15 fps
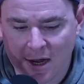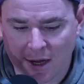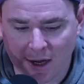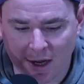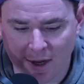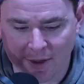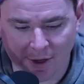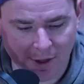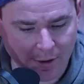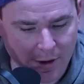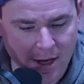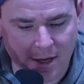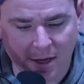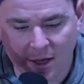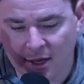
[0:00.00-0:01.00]
Uh, they're
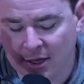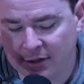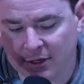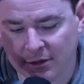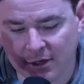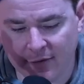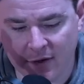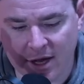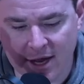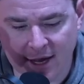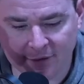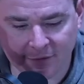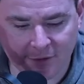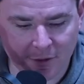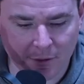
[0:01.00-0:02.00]
Greek. They're living
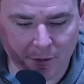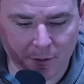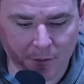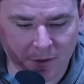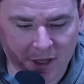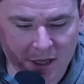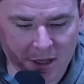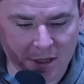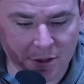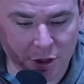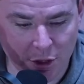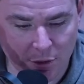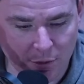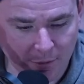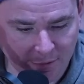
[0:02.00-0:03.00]
next to the
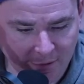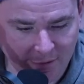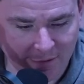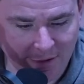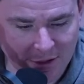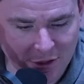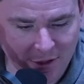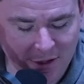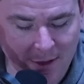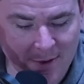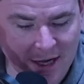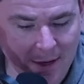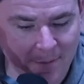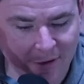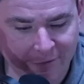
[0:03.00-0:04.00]
Jews, essentially. They
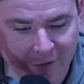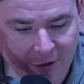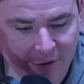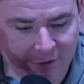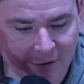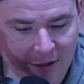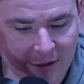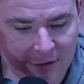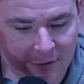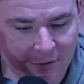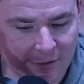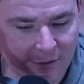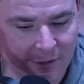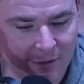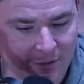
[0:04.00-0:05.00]
become the
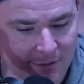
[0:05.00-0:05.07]
Philistines.